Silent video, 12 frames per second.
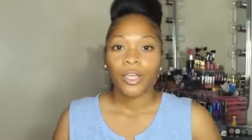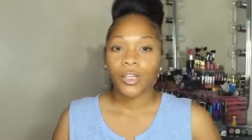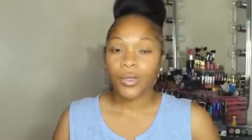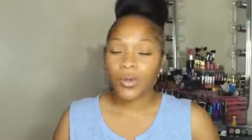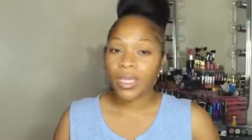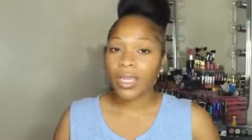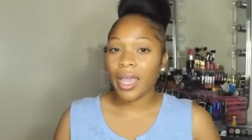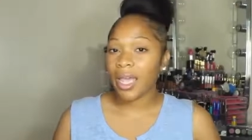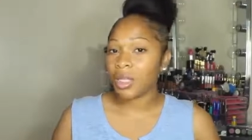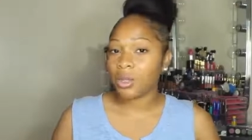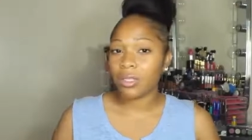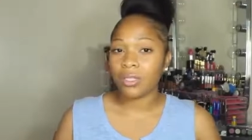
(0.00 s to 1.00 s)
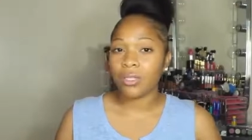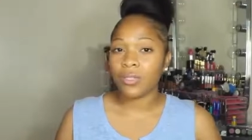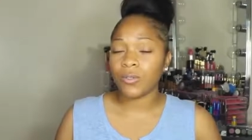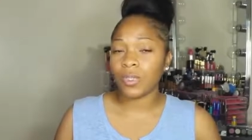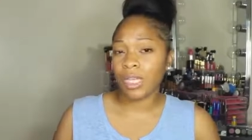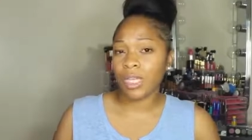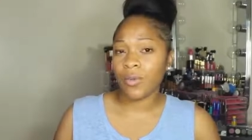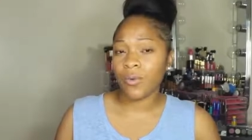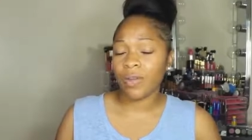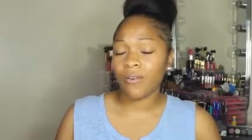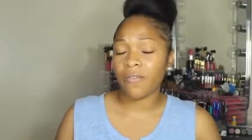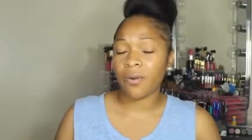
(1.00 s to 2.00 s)
you can actually lose
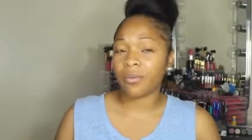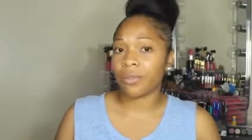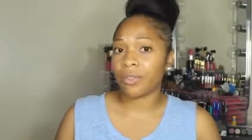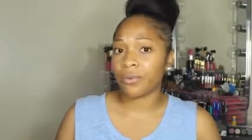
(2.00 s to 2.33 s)
anywhere from